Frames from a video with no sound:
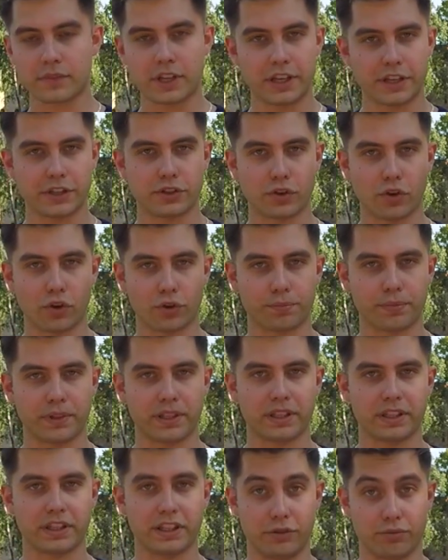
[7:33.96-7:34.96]
He told
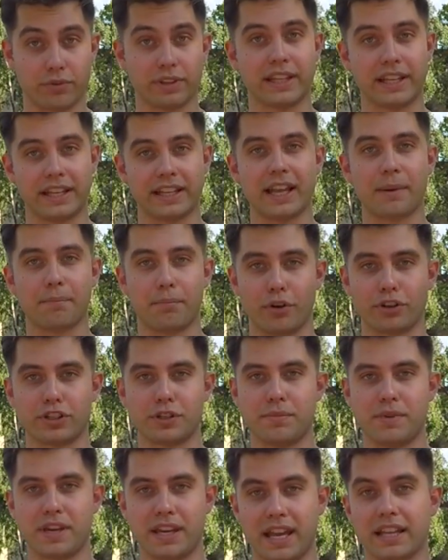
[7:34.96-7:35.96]
me, he related that book
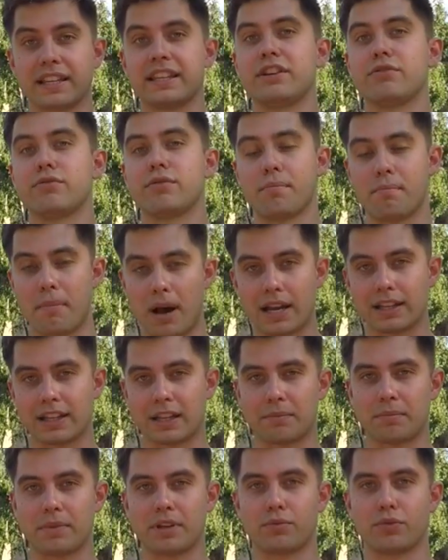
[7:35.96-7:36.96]
to me again. He
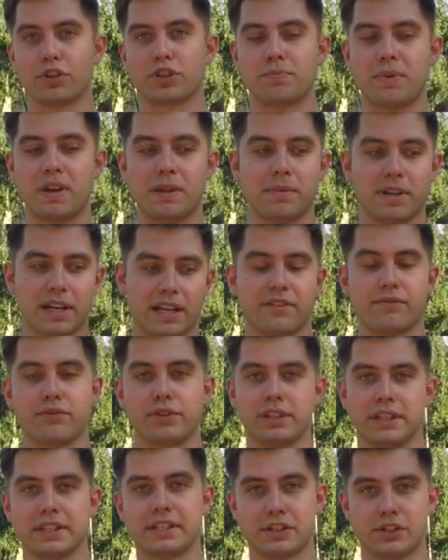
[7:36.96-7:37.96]
reminded me, which made me kind of
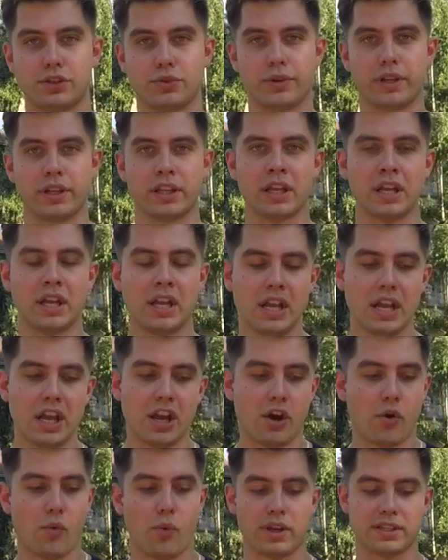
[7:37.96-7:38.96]
re-listen to it,
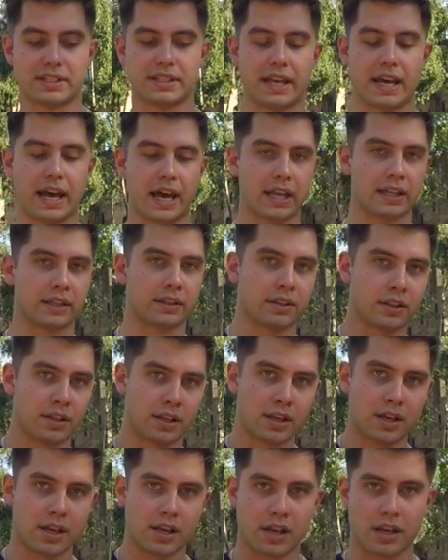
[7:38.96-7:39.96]
was that,
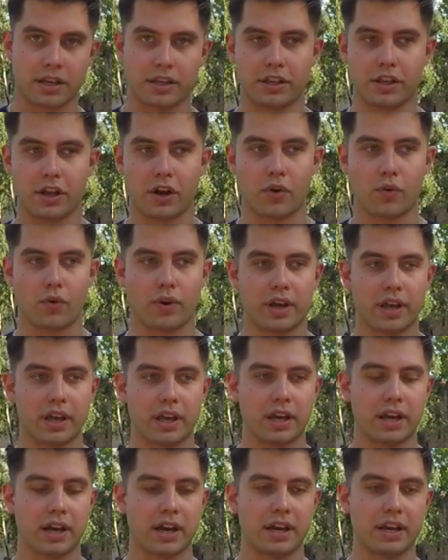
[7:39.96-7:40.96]

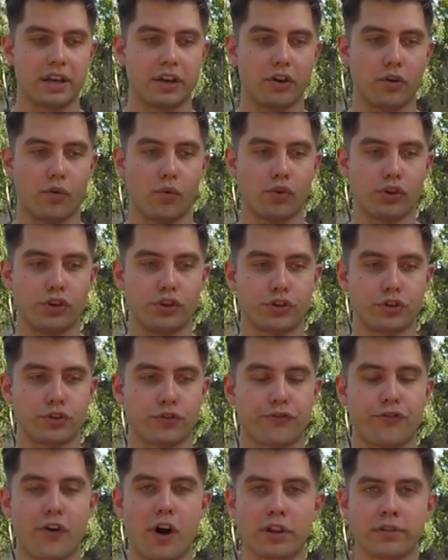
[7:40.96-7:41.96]
you're
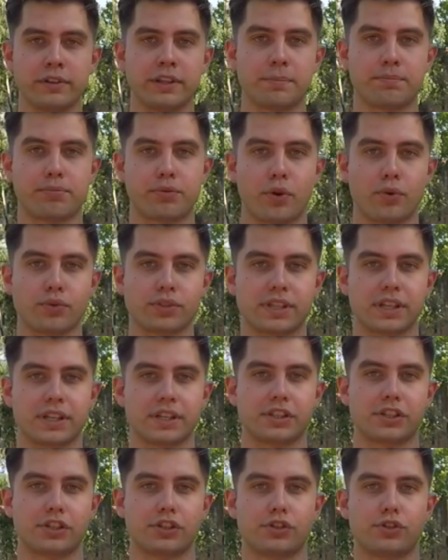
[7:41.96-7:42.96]
following the
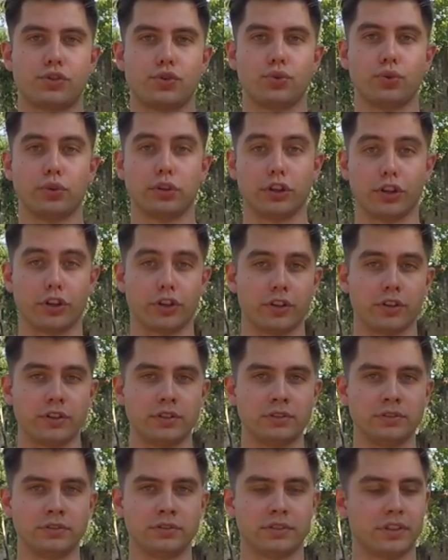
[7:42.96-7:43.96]
process to
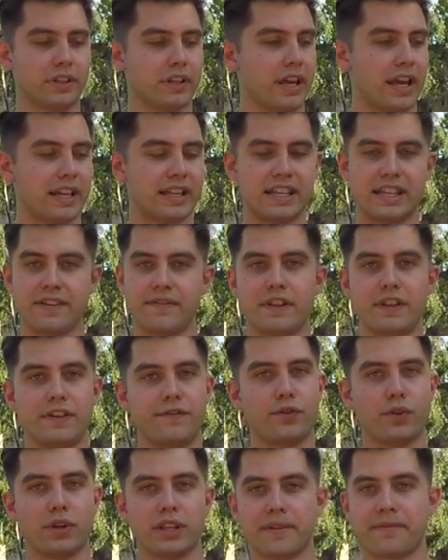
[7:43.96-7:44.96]
learn, and even
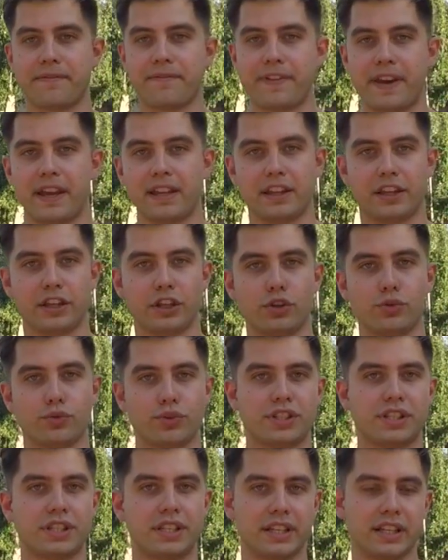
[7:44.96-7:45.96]
if you end up failing, you
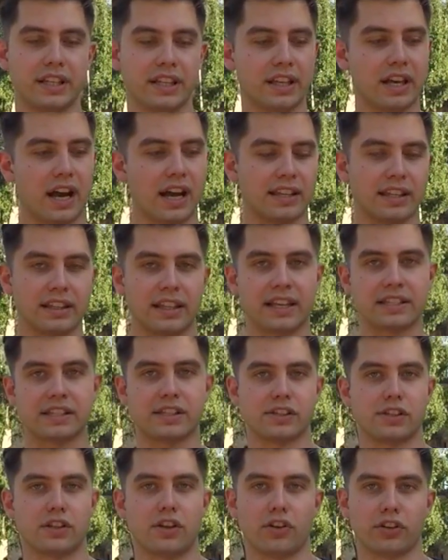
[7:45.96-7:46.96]
still got the
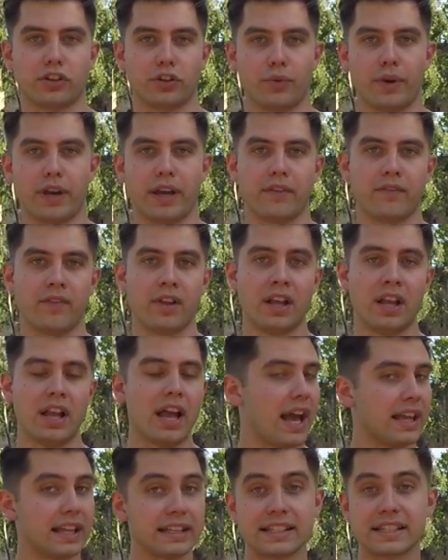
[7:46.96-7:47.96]
lessons along the way.
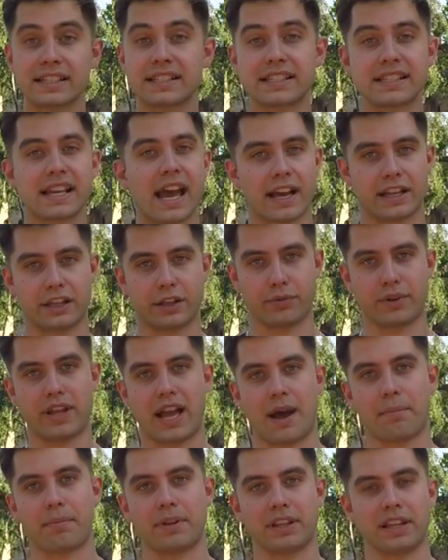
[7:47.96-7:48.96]
And that's exactly what
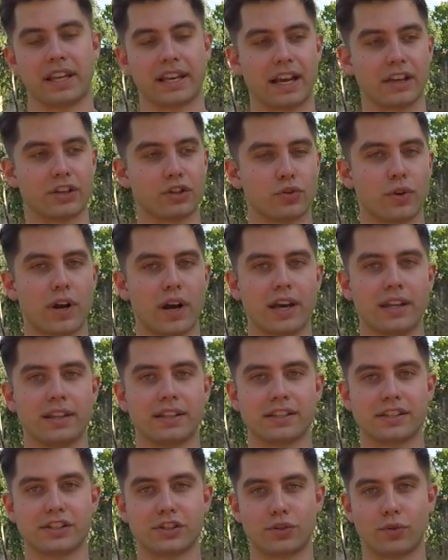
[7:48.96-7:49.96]
happened. Like, I tried
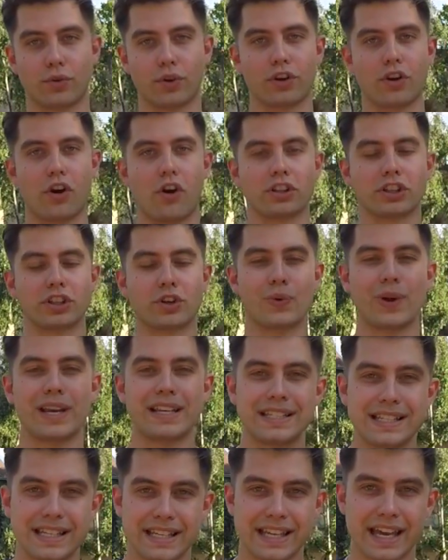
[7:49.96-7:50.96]
this store called
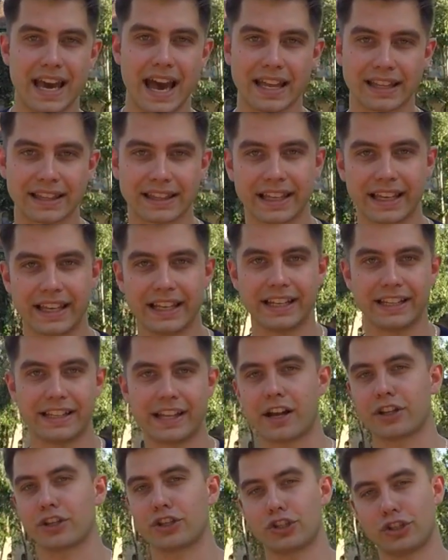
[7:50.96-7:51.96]

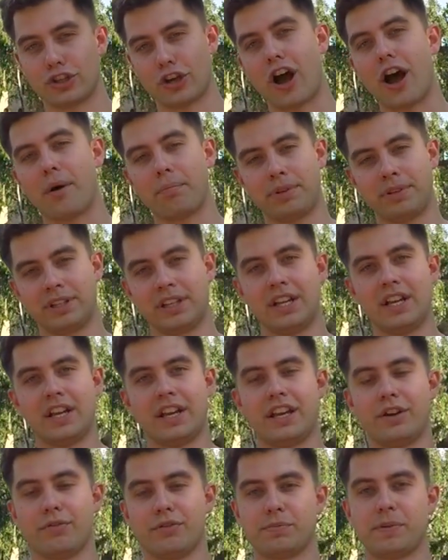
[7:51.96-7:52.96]
crazycatlady.shop.
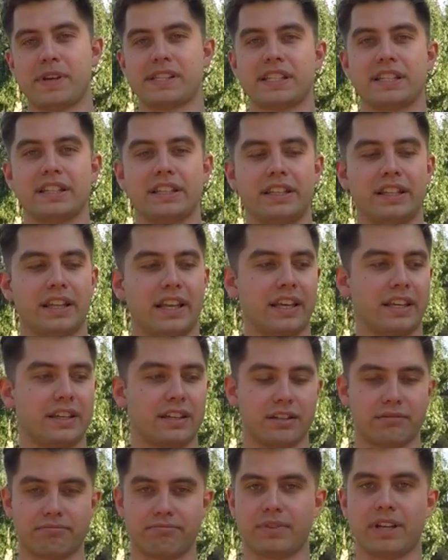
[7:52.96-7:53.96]
It was basically like
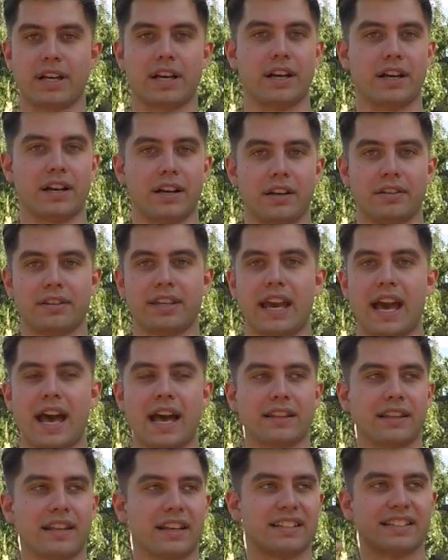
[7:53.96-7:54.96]

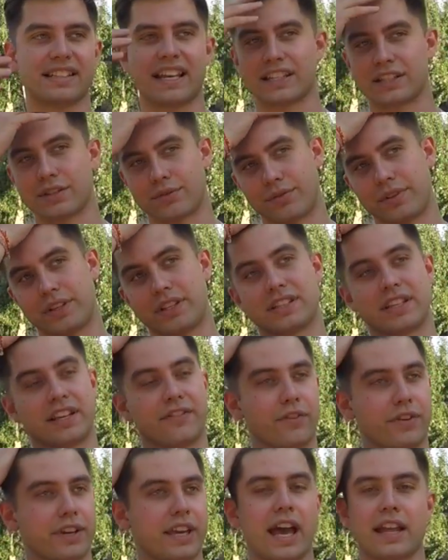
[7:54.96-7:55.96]
cat accessories, like
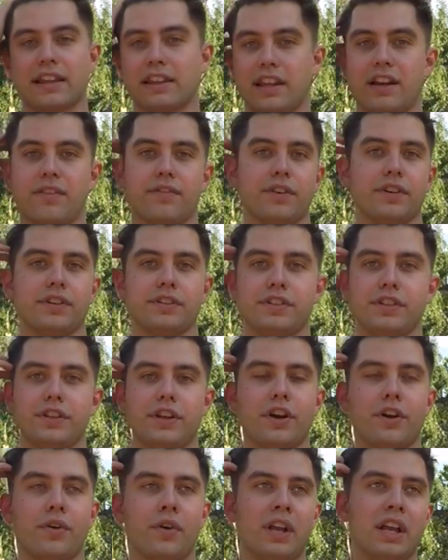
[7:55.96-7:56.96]
for cat lovers,
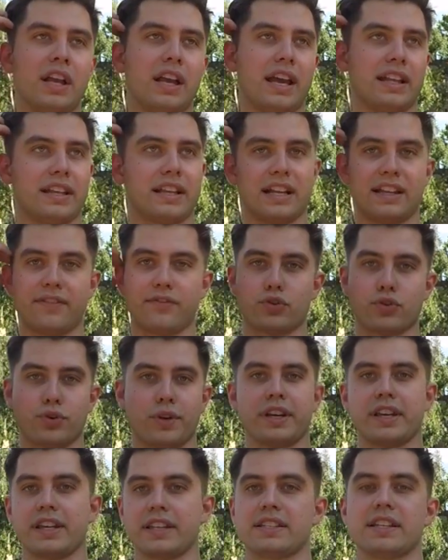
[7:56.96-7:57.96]
and kind of
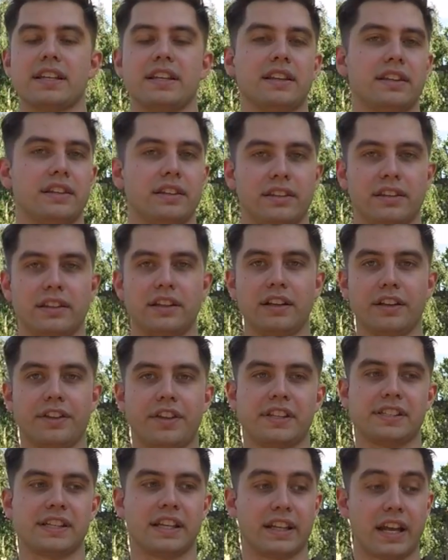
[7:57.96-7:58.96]
trinkets and little
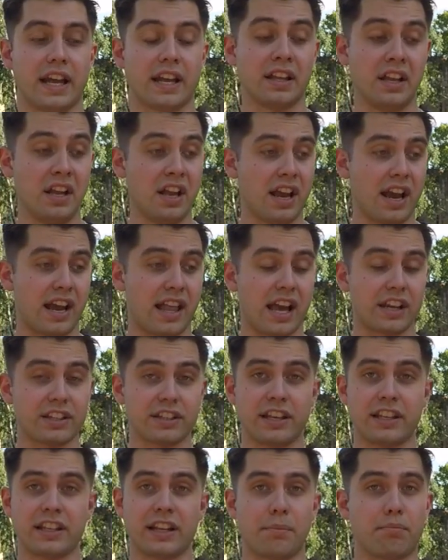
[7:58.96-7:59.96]
things like that. And I
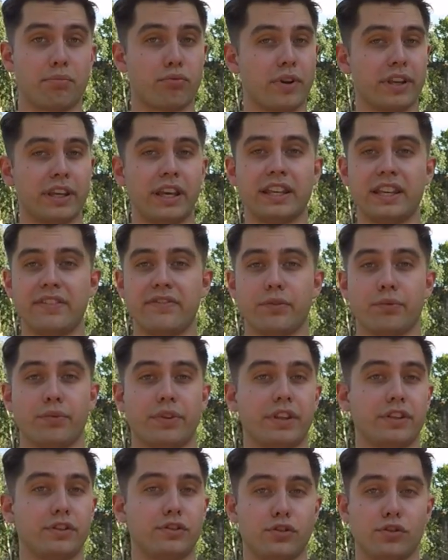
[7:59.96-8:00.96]
actually ended up breaking even
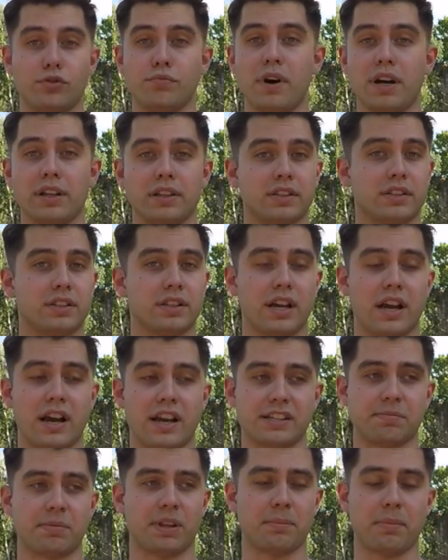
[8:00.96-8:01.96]
within 2 months.
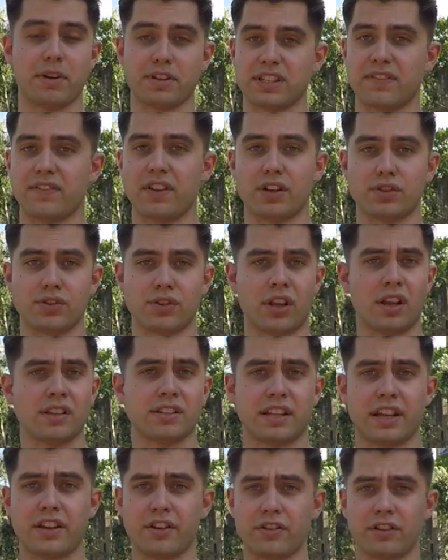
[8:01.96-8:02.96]
I spent about $700
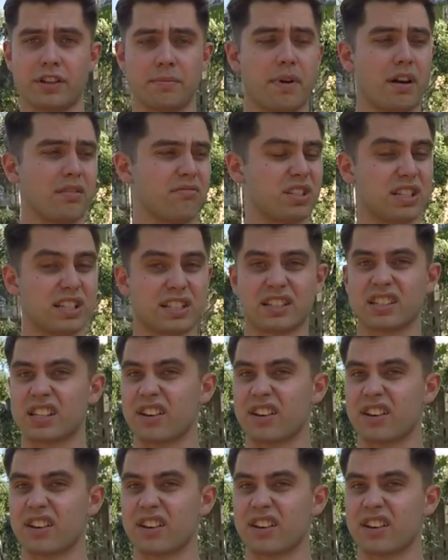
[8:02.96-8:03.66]
and I earned about $600 to